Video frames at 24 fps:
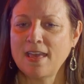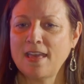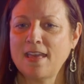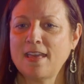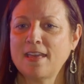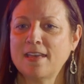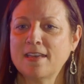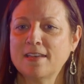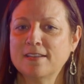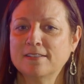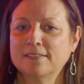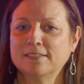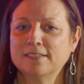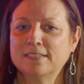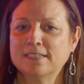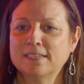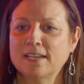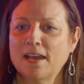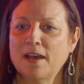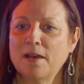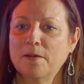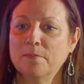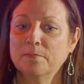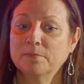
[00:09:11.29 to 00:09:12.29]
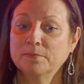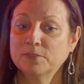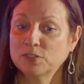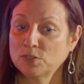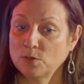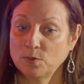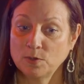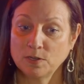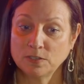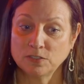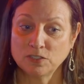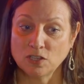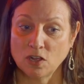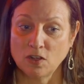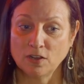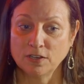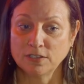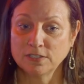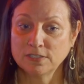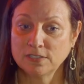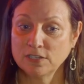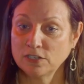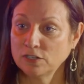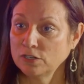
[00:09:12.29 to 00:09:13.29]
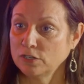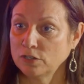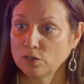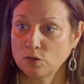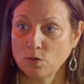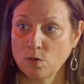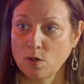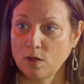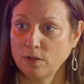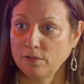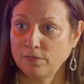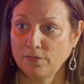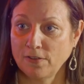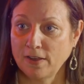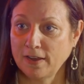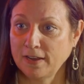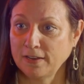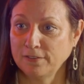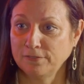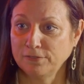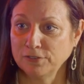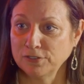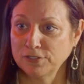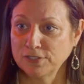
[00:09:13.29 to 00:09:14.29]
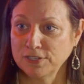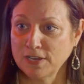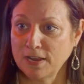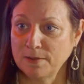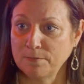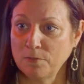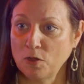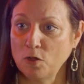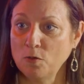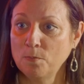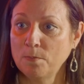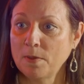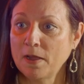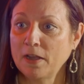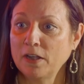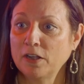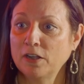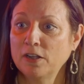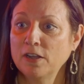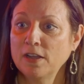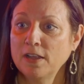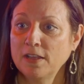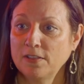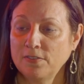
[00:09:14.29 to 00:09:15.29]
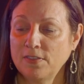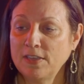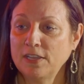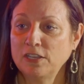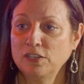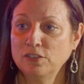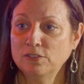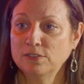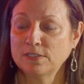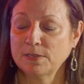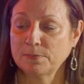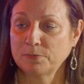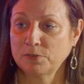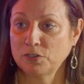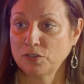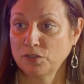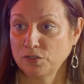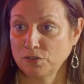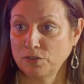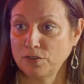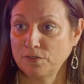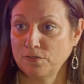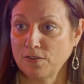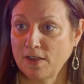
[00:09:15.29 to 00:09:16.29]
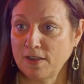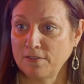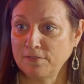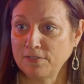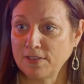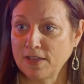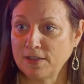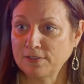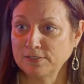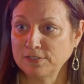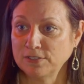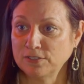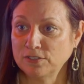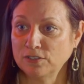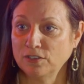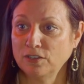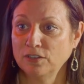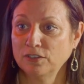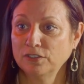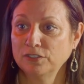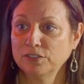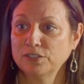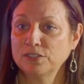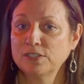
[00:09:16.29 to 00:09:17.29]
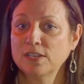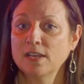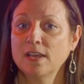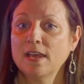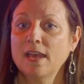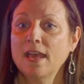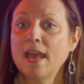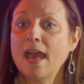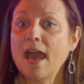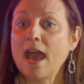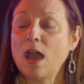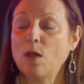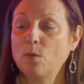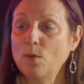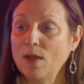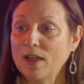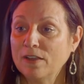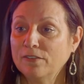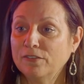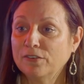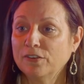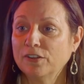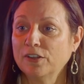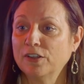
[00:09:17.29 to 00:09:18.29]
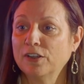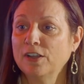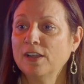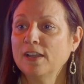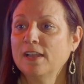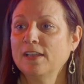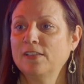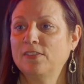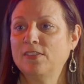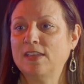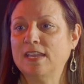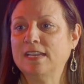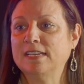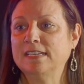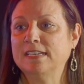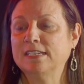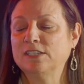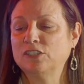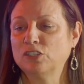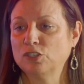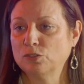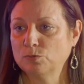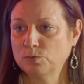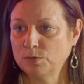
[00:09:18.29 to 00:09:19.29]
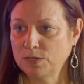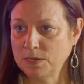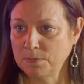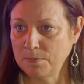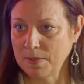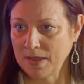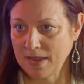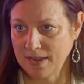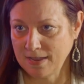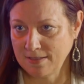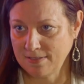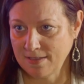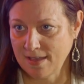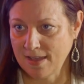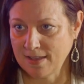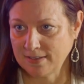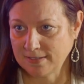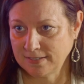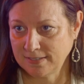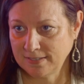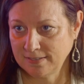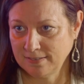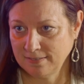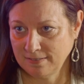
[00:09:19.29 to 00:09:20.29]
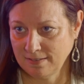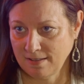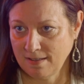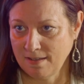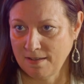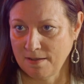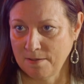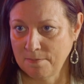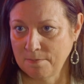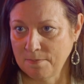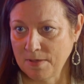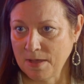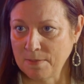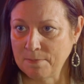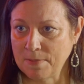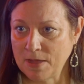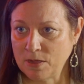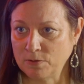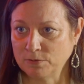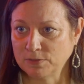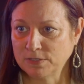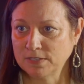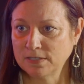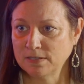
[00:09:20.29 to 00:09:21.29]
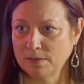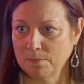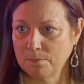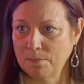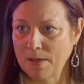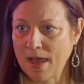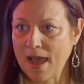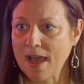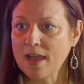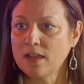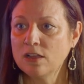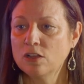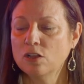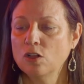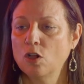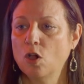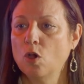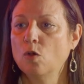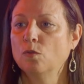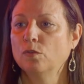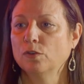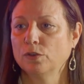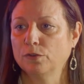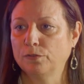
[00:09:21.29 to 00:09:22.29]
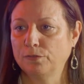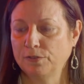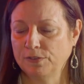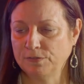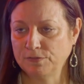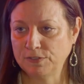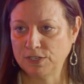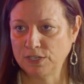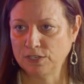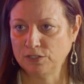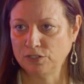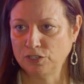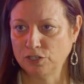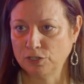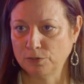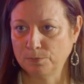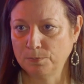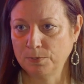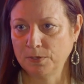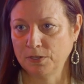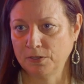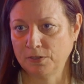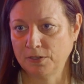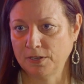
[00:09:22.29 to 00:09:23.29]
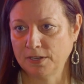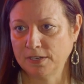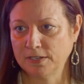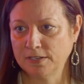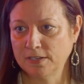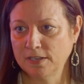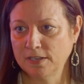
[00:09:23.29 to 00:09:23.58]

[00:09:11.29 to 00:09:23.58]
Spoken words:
And so as long as they're a qualifying first time home buyer, they can use up to $35,000. However, they need to repay that amount back over a 15-year period.